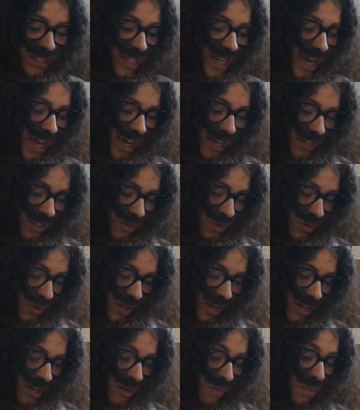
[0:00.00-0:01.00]
Dad
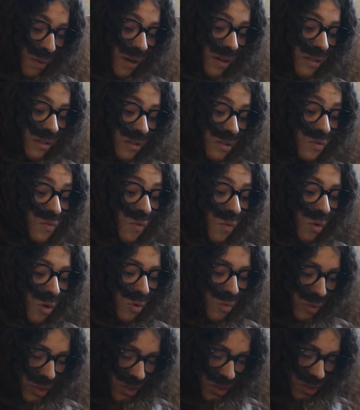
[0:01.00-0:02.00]
created puns
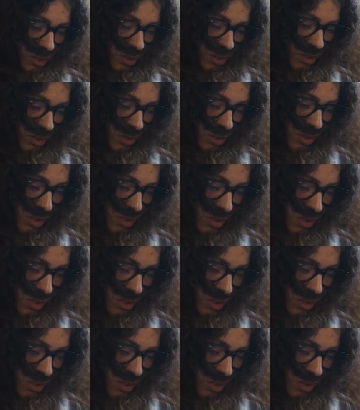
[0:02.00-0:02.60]
for a reason.